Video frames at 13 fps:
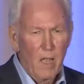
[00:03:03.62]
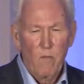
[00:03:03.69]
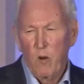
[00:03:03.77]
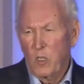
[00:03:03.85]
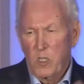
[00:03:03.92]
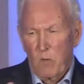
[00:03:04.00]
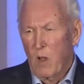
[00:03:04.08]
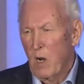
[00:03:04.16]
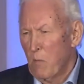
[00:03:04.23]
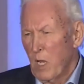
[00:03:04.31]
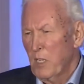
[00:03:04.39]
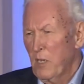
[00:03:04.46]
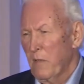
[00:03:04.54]
First of all, a
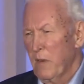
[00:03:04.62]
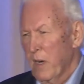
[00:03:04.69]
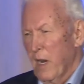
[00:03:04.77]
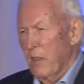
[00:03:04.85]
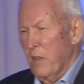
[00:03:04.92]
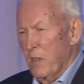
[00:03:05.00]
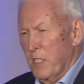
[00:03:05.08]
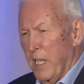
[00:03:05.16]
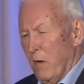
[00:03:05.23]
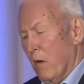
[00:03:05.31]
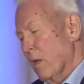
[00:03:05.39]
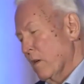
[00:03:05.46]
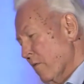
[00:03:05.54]
bunch of you are out there
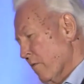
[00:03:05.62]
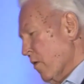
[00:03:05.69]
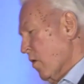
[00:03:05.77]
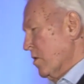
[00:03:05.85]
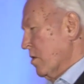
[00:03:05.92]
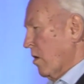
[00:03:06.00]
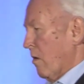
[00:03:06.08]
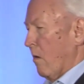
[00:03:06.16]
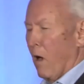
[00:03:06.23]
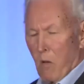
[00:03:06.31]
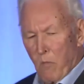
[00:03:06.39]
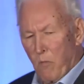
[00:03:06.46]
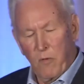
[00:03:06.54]
saying, well, divorce,
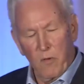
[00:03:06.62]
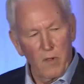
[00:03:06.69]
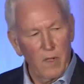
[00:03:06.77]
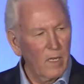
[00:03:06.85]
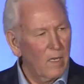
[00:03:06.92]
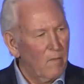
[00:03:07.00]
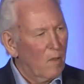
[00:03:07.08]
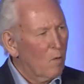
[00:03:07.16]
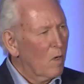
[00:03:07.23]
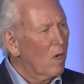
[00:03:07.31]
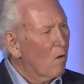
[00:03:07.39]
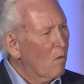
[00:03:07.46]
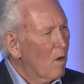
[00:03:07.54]
harumph. I love that
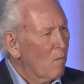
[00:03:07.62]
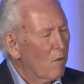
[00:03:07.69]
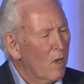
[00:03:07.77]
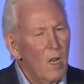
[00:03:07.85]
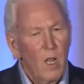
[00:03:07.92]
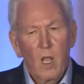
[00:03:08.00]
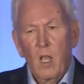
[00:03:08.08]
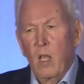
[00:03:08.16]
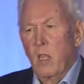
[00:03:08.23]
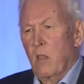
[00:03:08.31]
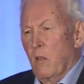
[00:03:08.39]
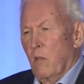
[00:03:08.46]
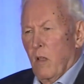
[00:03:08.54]
word, harumph.
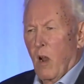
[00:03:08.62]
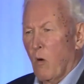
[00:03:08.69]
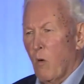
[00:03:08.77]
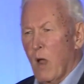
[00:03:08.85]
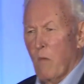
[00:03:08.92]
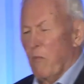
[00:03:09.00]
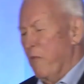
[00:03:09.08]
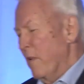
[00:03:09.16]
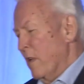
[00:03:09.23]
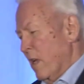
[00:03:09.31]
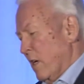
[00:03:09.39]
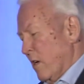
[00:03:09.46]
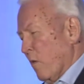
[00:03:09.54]
Harumph.
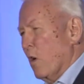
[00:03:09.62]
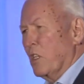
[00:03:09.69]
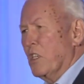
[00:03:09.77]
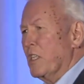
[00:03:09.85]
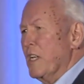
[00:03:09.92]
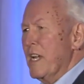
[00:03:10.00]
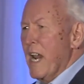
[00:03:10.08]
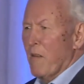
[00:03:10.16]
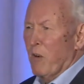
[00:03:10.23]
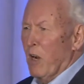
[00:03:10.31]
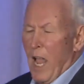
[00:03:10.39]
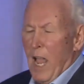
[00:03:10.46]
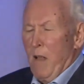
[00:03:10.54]
A divorce is
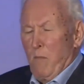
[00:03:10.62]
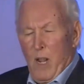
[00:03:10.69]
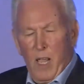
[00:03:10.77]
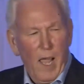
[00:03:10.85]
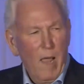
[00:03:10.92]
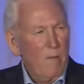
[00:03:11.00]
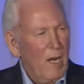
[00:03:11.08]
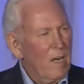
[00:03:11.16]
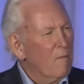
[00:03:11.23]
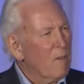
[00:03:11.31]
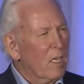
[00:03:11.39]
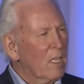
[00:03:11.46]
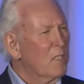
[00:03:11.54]
never, I'm not
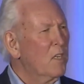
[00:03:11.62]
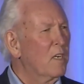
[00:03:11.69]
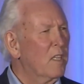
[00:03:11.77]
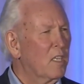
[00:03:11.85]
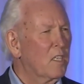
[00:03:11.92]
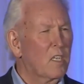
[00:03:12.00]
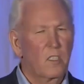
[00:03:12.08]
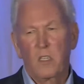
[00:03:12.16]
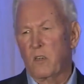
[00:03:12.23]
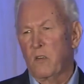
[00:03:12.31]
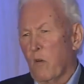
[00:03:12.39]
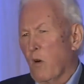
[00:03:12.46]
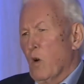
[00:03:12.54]
even going to listen to this because a
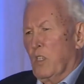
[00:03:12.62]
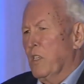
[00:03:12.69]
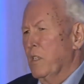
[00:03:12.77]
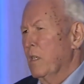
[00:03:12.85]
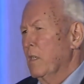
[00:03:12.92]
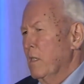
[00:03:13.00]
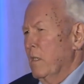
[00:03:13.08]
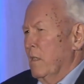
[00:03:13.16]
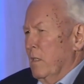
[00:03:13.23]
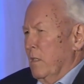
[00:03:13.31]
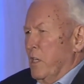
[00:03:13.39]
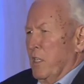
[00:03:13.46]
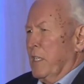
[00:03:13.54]
divorce
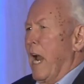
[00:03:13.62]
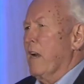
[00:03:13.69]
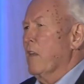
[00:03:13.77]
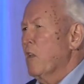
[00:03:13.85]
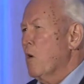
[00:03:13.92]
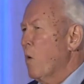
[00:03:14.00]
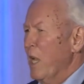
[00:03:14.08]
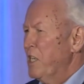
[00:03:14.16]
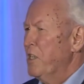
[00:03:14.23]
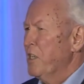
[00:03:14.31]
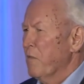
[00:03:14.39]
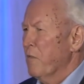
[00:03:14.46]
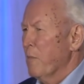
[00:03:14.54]
is just out of the
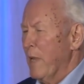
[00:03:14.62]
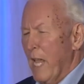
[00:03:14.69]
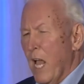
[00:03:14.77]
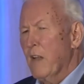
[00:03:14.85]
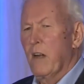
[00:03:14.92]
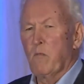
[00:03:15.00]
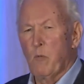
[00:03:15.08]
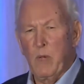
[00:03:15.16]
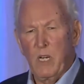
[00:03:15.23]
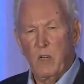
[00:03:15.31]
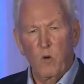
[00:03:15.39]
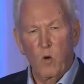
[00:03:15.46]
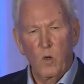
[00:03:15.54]
question for me. I'll never
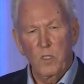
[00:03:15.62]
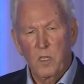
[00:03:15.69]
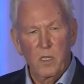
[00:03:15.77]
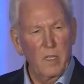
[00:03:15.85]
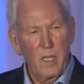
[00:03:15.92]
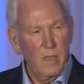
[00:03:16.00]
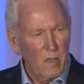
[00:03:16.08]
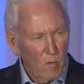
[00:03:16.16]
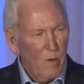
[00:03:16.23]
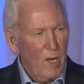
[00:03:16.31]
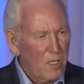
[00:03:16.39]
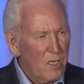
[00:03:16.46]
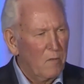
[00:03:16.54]
be divorced, and then the
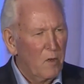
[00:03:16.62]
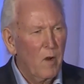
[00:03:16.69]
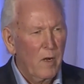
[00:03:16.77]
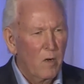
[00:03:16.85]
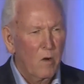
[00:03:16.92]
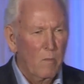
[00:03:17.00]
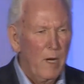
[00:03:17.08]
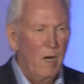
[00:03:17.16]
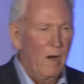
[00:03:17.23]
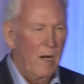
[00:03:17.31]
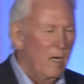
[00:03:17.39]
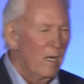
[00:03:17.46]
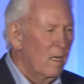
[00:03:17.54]
rest of you I know are
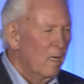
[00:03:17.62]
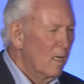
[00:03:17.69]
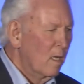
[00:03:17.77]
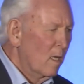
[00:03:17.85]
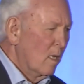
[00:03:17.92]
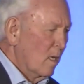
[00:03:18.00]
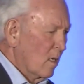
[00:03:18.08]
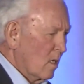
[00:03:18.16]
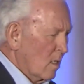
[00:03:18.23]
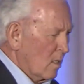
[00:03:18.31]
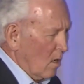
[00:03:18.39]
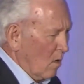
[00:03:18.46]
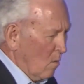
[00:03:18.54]
married.
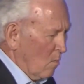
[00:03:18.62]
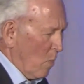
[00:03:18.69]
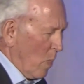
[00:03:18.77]
So